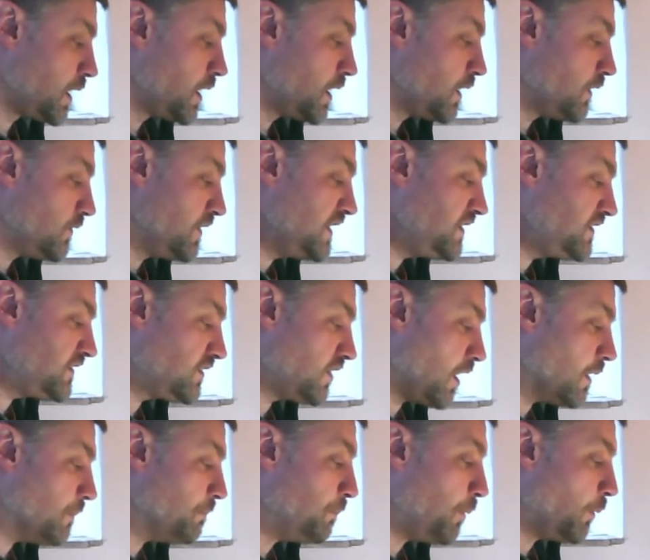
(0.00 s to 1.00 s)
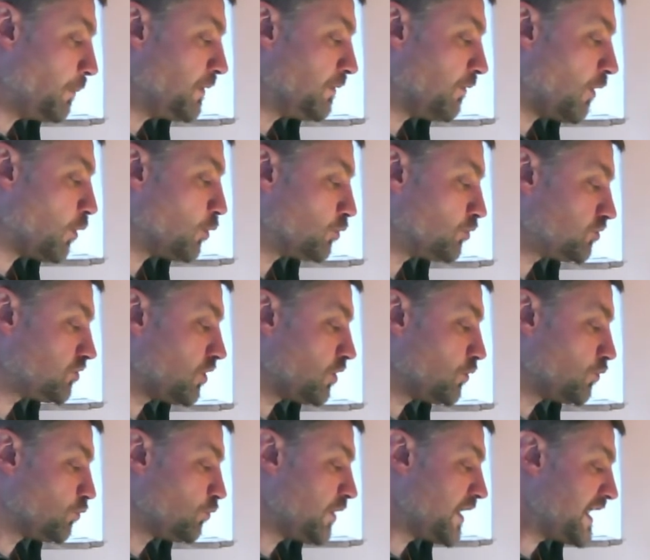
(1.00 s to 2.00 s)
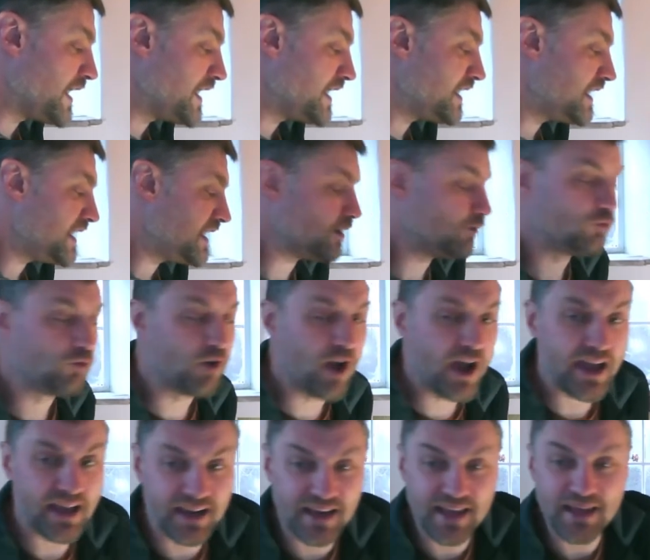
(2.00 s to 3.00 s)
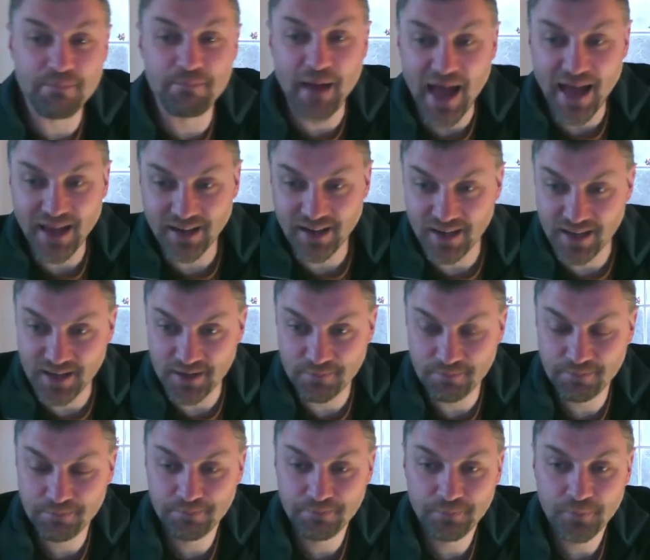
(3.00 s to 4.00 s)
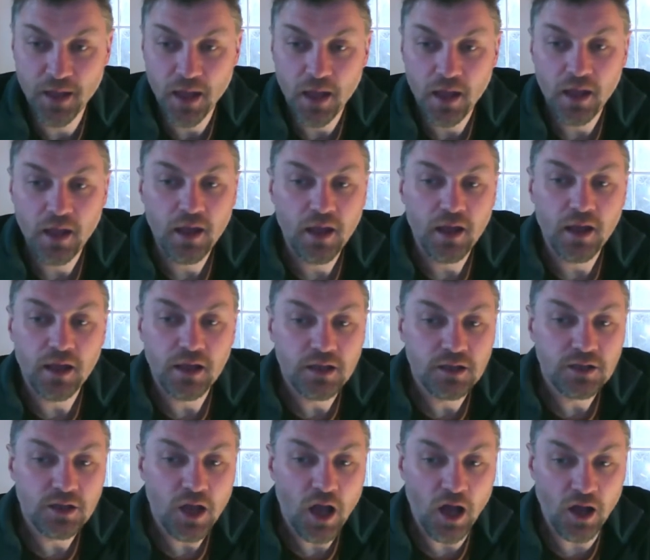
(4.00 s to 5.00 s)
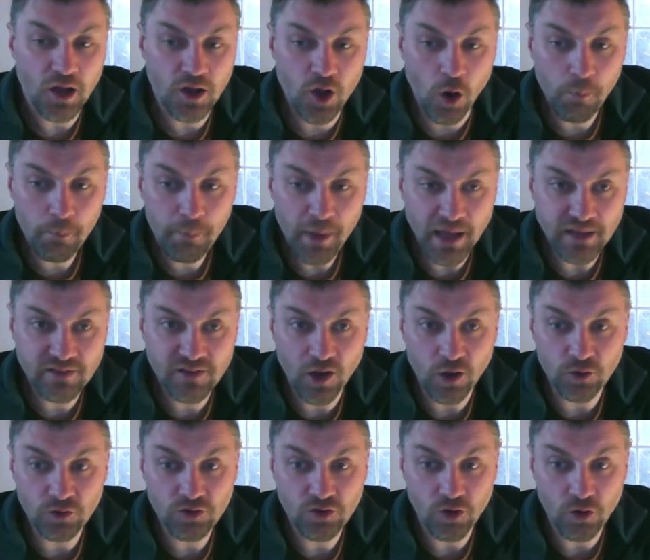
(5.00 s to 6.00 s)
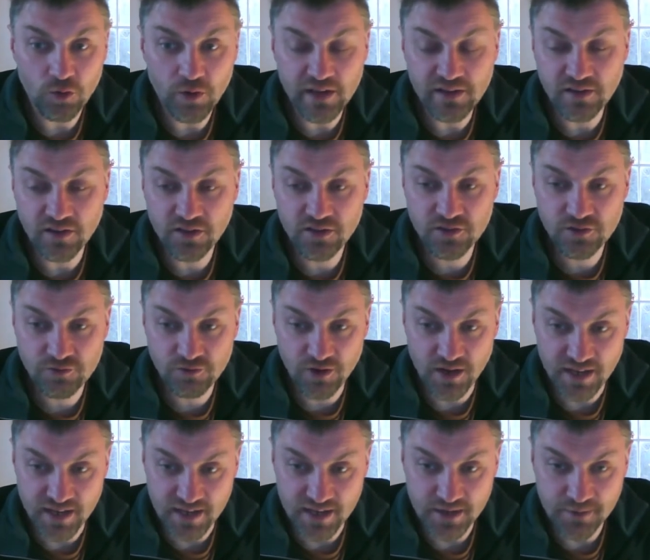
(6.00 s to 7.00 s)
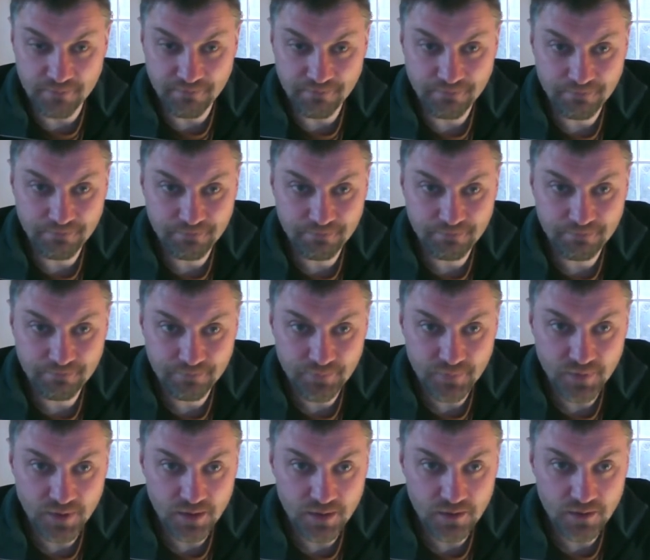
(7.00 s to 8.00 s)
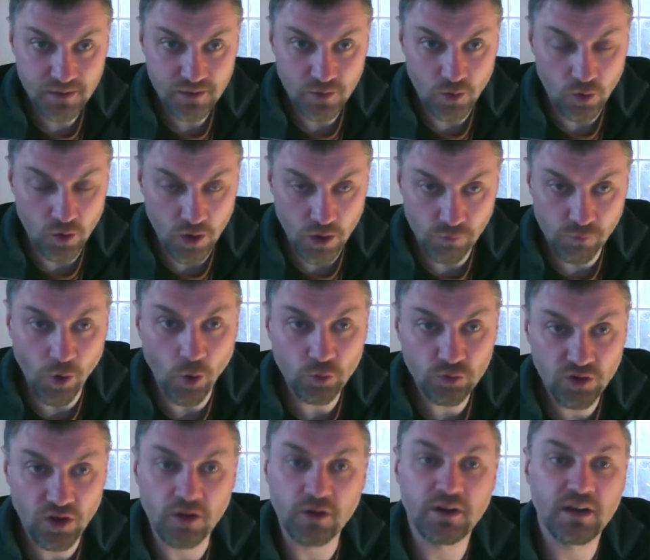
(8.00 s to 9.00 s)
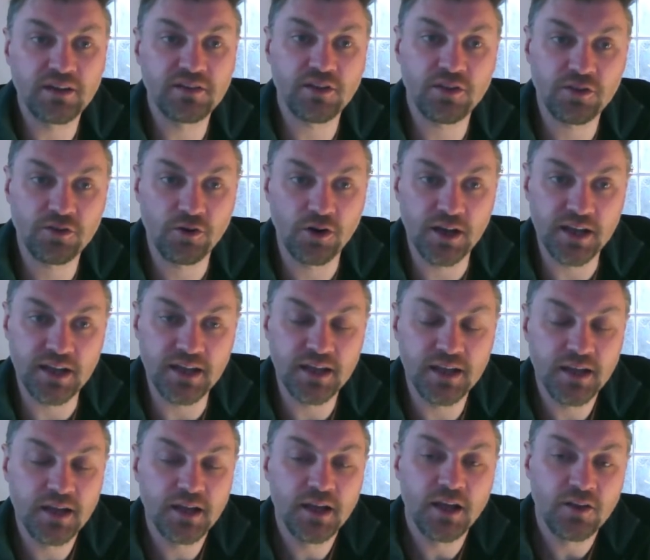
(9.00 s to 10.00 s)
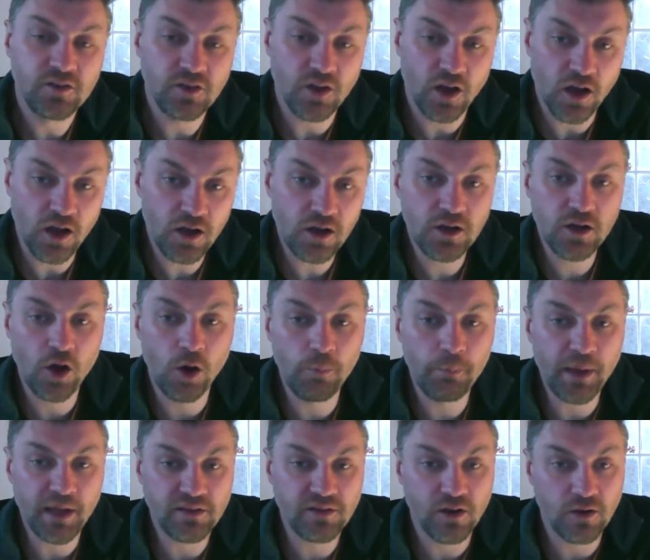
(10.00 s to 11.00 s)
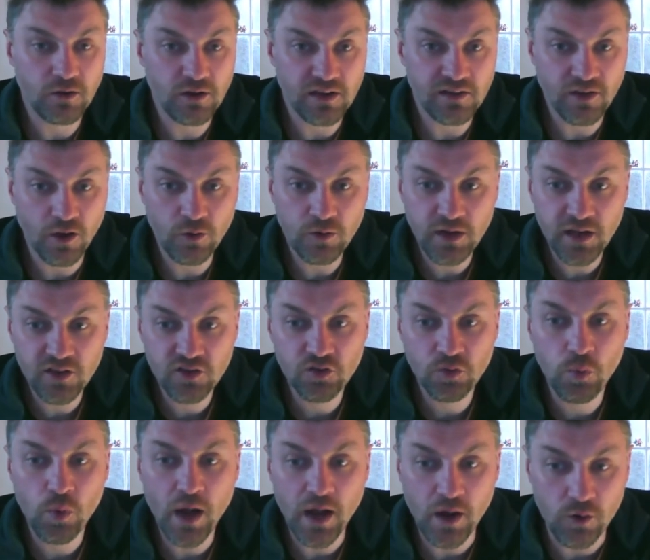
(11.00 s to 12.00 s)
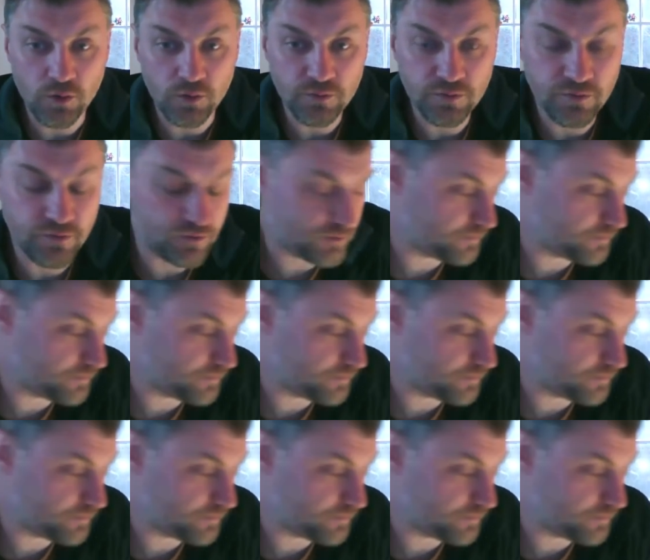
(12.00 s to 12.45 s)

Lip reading: This time Bobby rolls really, really badly. Her combat total is a 3, or her roll total is a 3. So her combat total is only a 12.